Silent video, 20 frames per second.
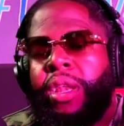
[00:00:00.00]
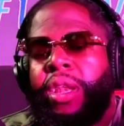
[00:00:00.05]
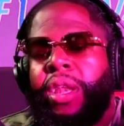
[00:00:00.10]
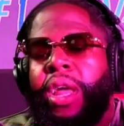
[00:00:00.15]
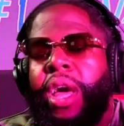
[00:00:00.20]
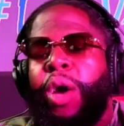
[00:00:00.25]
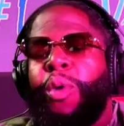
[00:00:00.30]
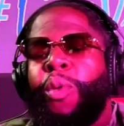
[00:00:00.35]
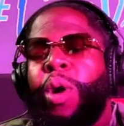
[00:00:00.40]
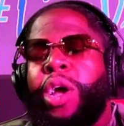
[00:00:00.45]
Here
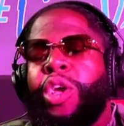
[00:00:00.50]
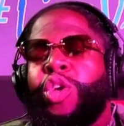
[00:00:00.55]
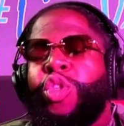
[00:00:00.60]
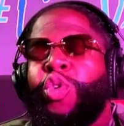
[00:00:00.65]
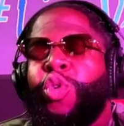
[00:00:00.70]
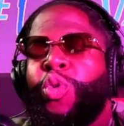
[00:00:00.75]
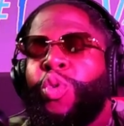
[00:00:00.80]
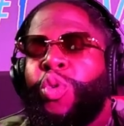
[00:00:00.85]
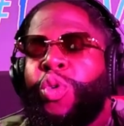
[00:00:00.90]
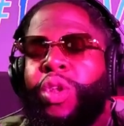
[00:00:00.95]
we're going on.
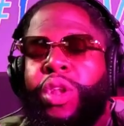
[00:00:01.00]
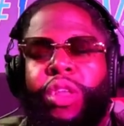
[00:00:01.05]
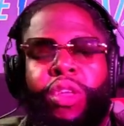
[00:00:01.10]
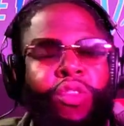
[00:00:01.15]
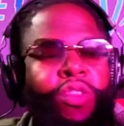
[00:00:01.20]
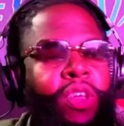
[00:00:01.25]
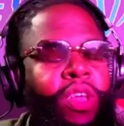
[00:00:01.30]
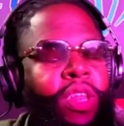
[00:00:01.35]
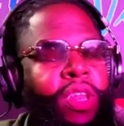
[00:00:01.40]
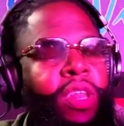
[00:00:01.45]
I
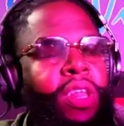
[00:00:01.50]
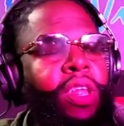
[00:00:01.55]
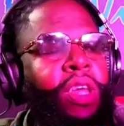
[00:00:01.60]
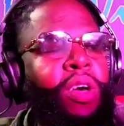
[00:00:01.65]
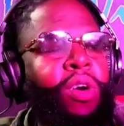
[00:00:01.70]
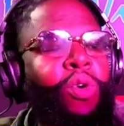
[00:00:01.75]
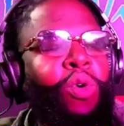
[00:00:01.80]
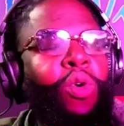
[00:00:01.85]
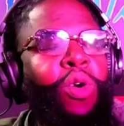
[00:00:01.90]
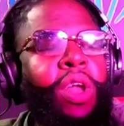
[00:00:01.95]
want you to
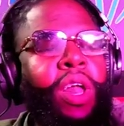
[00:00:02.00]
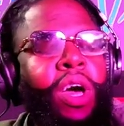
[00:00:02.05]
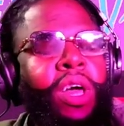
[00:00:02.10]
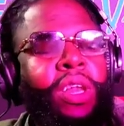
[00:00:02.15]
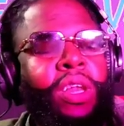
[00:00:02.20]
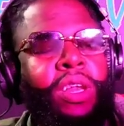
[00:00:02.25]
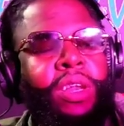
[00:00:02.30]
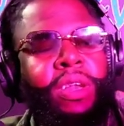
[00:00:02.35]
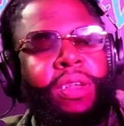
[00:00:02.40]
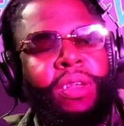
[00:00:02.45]

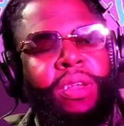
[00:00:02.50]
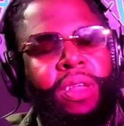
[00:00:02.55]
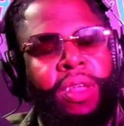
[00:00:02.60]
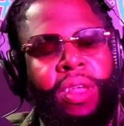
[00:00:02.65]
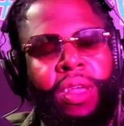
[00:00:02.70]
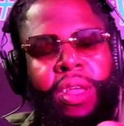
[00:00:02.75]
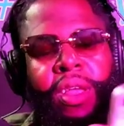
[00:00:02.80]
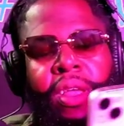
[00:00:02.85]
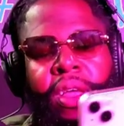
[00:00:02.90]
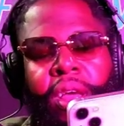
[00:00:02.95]
listen.
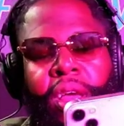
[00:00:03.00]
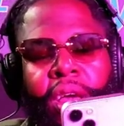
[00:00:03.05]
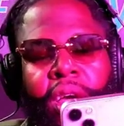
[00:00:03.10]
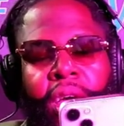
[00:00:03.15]
Hold on.